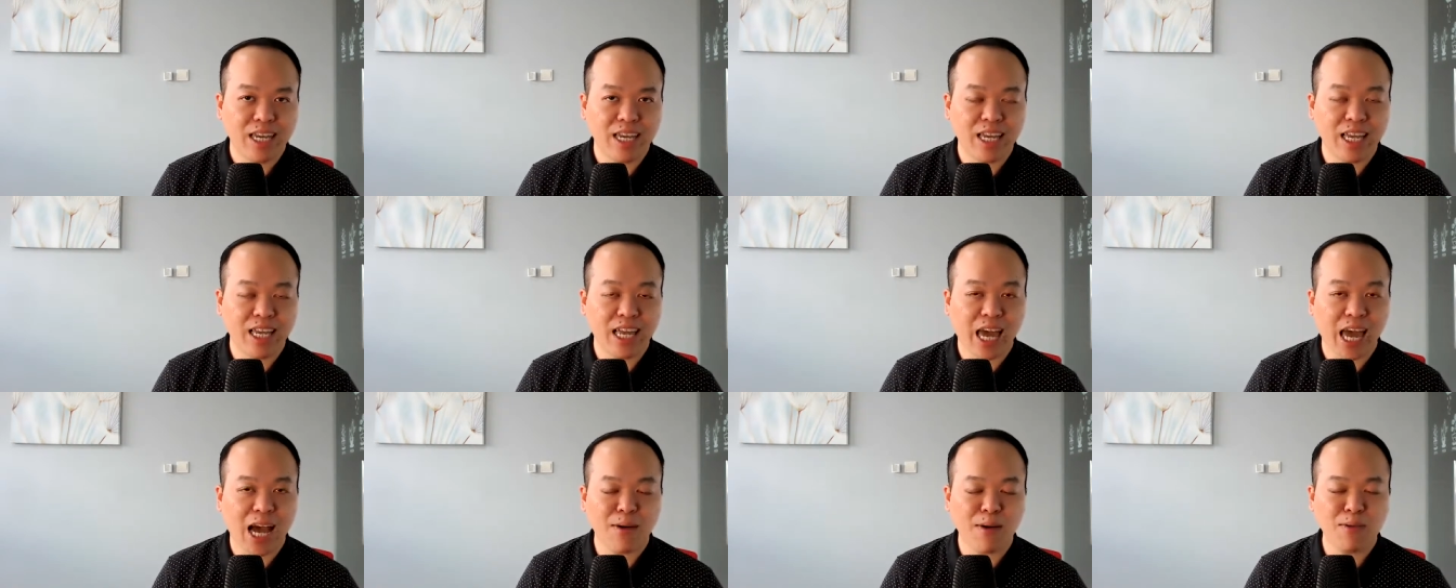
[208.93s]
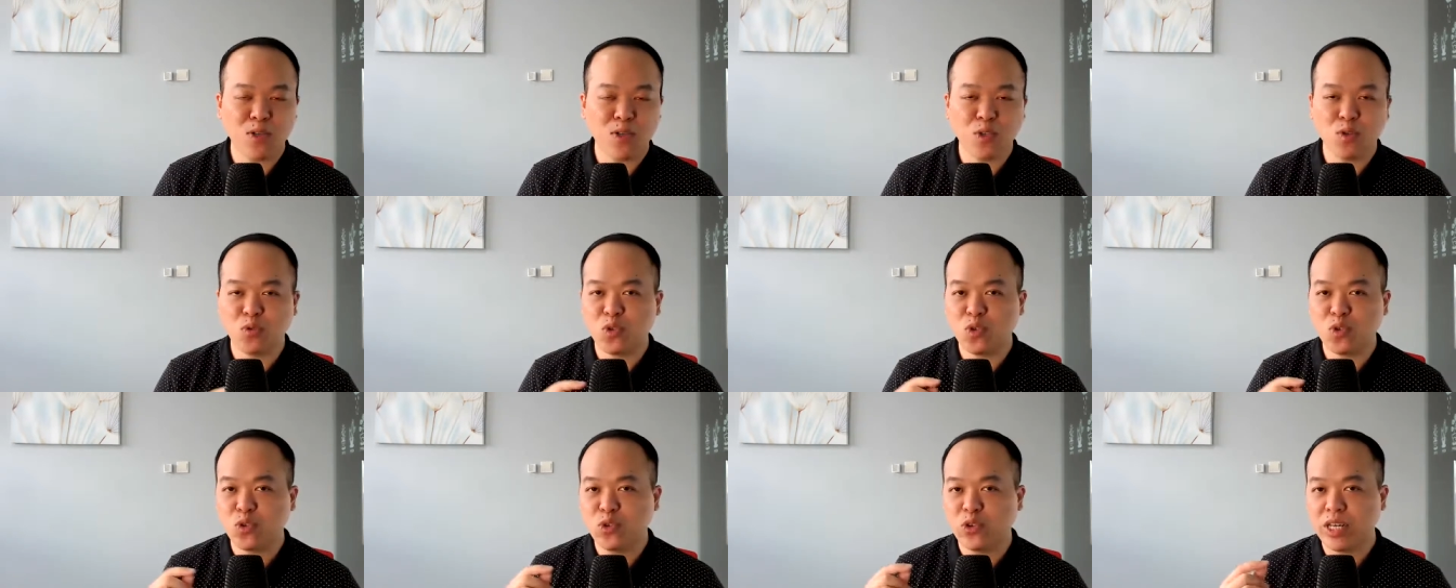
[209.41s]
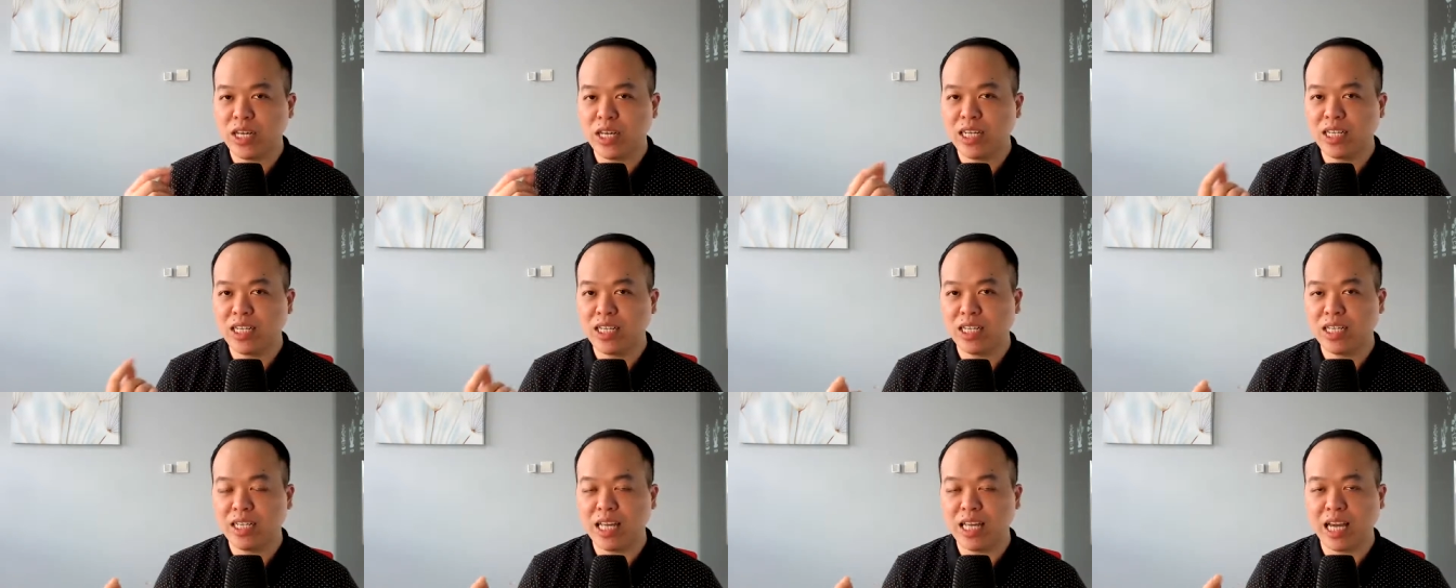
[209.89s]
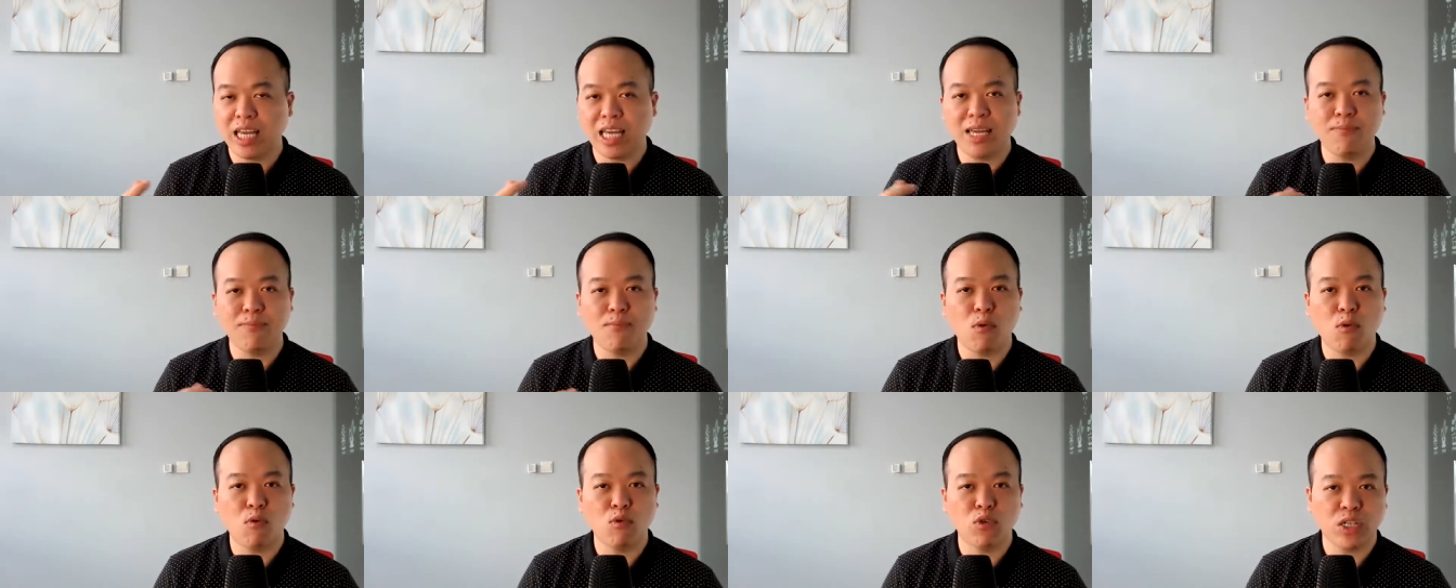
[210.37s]
it helps to trigger their
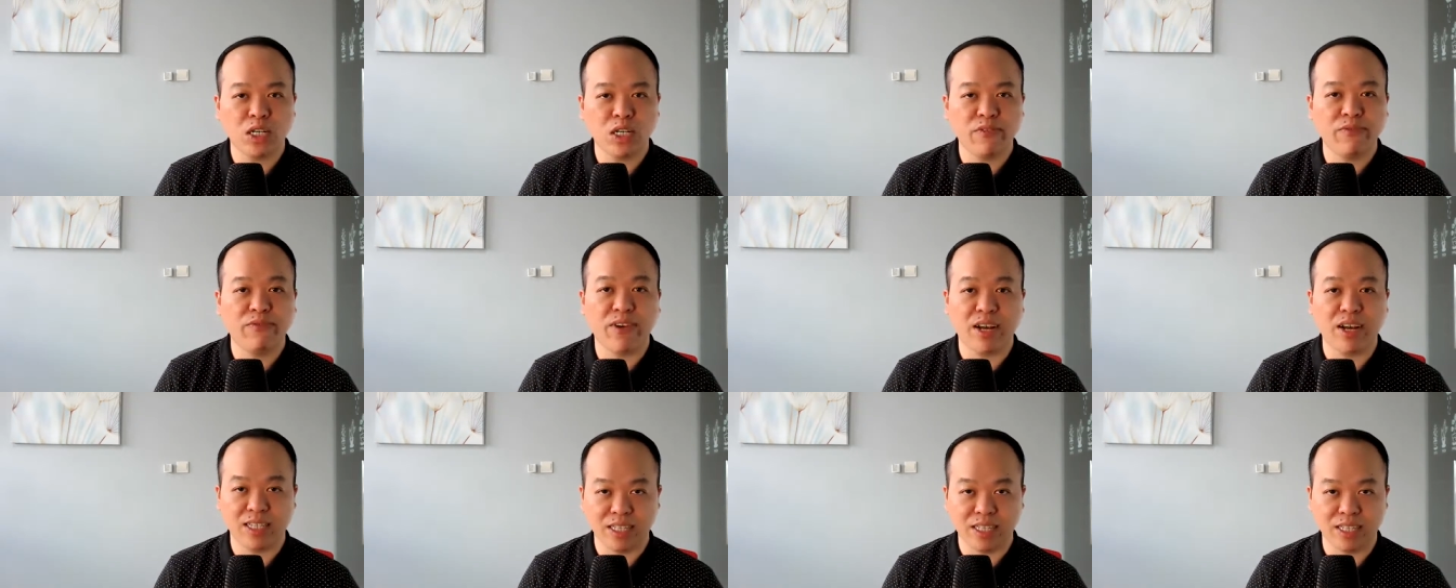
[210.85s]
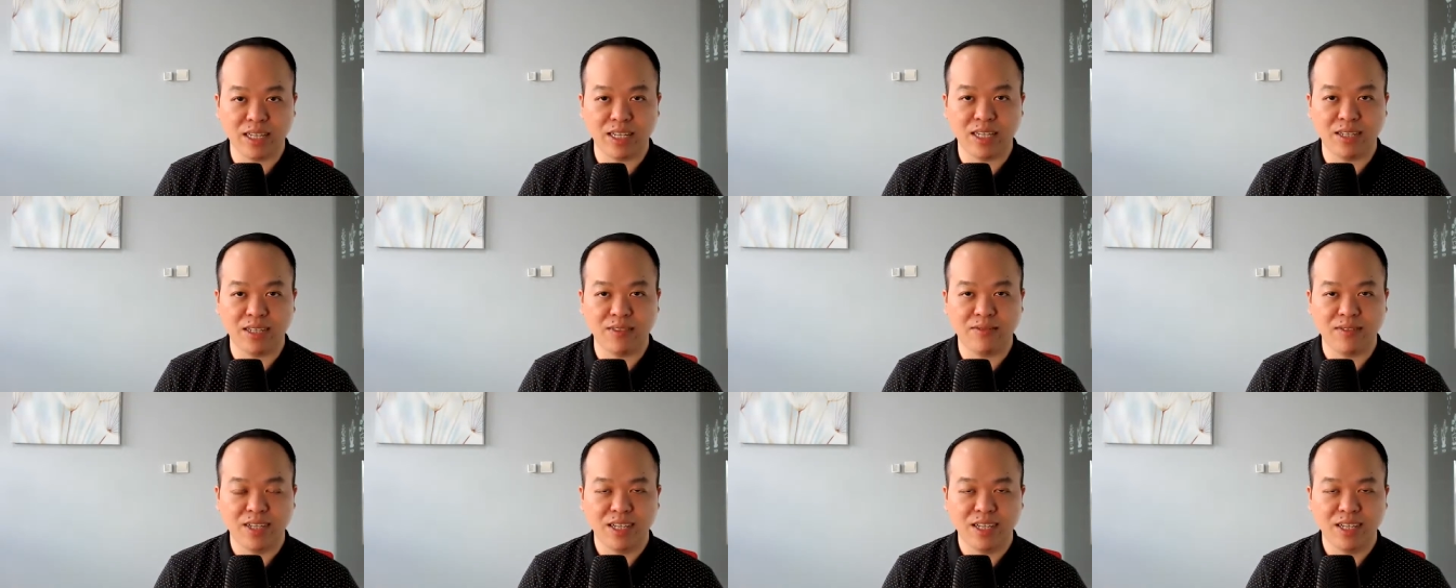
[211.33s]
emotion faster